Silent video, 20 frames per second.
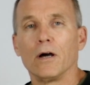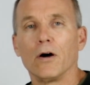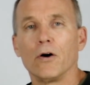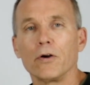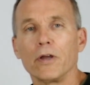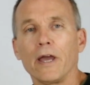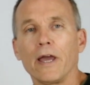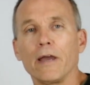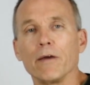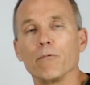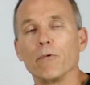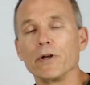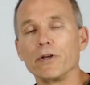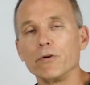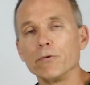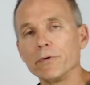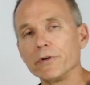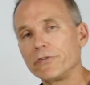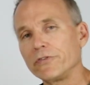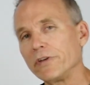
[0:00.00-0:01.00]
Okay, when
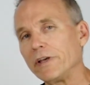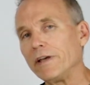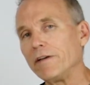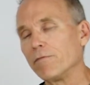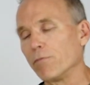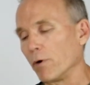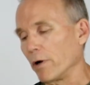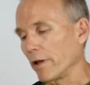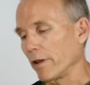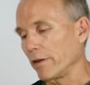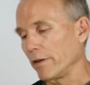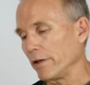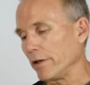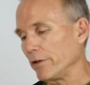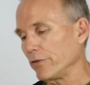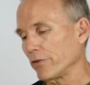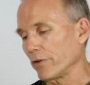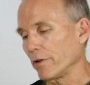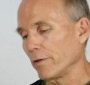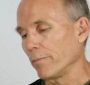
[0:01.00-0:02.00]
you receive one of
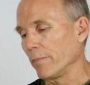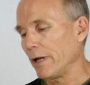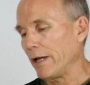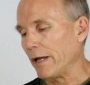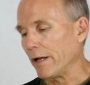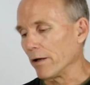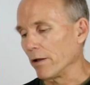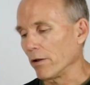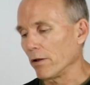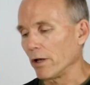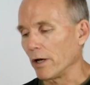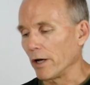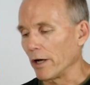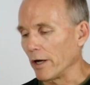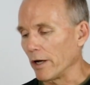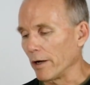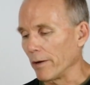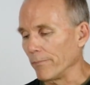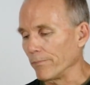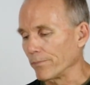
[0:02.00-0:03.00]
these in the mail,
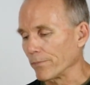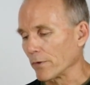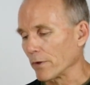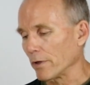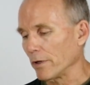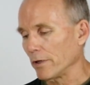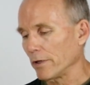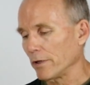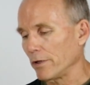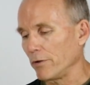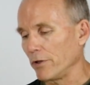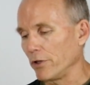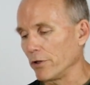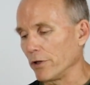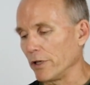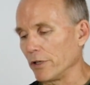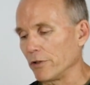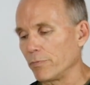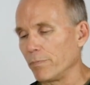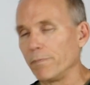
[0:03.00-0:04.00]

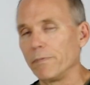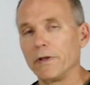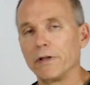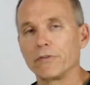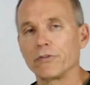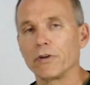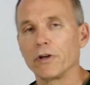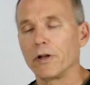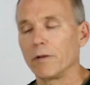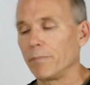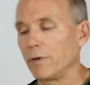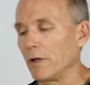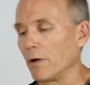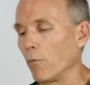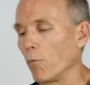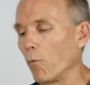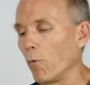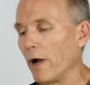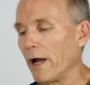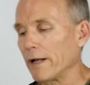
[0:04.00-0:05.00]
it's going to be a
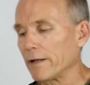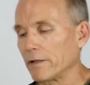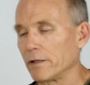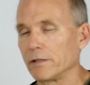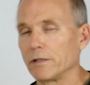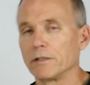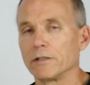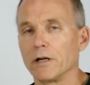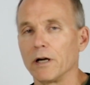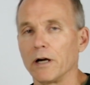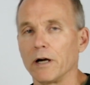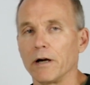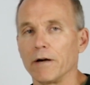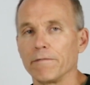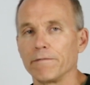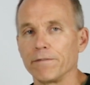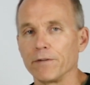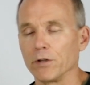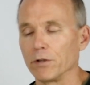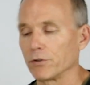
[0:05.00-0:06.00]
wet
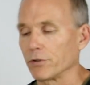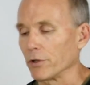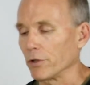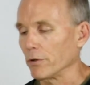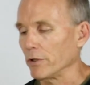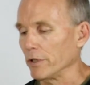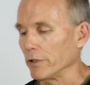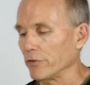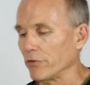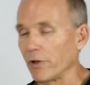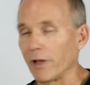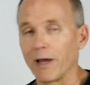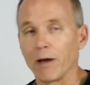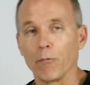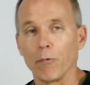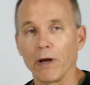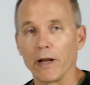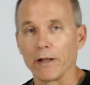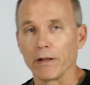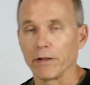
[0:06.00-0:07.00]
filter. It's not
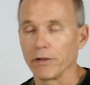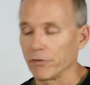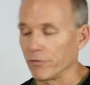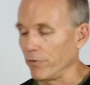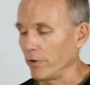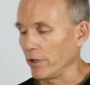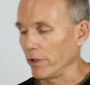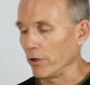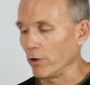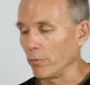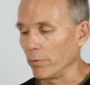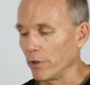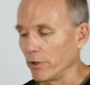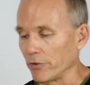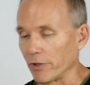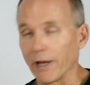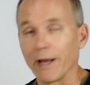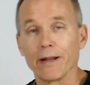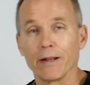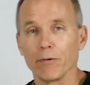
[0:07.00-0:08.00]
wet in this video
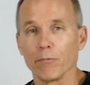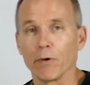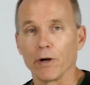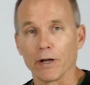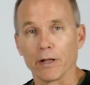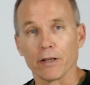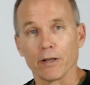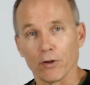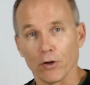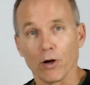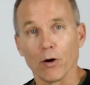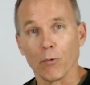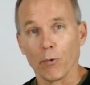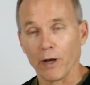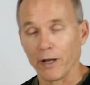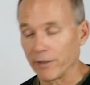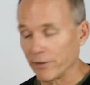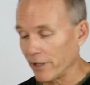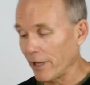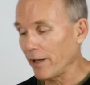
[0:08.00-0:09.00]
because I didn't want to get all
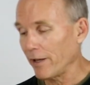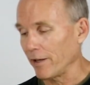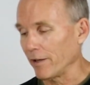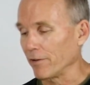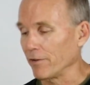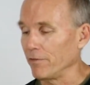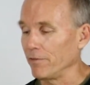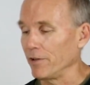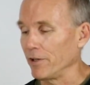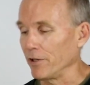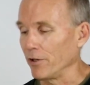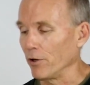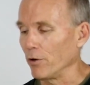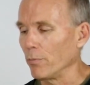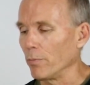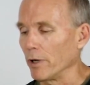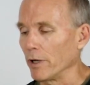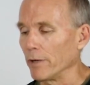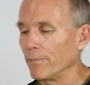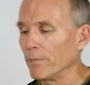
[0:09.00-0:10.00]
wet taking the video,
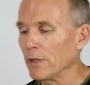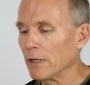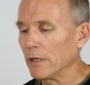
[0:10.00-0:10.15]
but